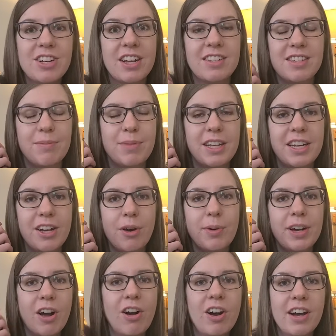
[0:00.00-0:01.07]
has something
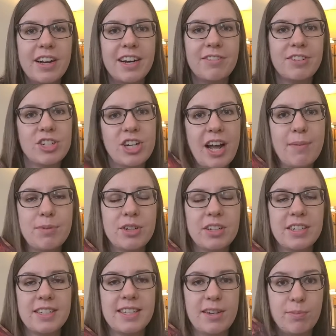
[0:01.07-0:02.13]
going on and every chapter
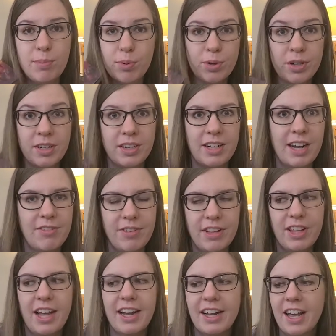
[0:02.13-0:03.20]
is important, I feel
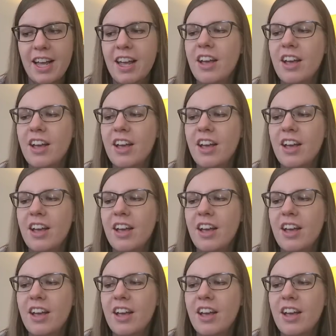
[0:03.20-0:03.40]
like.